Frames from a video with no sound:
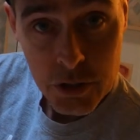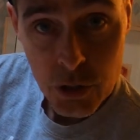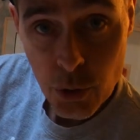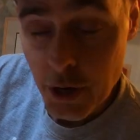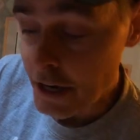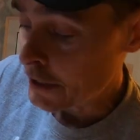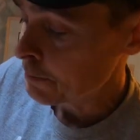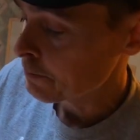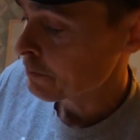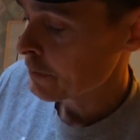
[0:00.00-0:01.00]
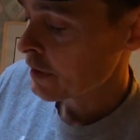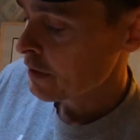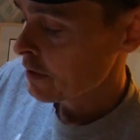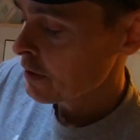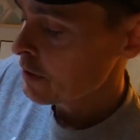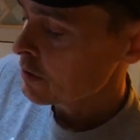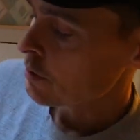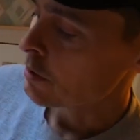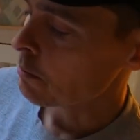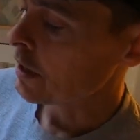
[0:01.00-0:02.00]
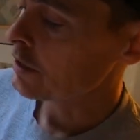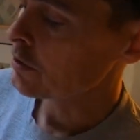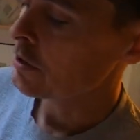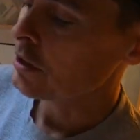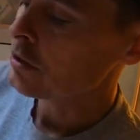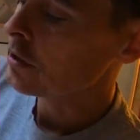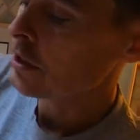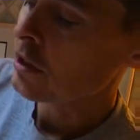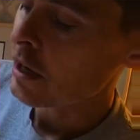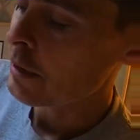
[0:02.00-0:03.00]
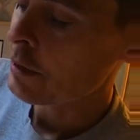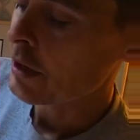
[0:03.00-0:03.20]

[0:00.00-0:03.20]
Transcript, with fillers: this tray so the mice easily climb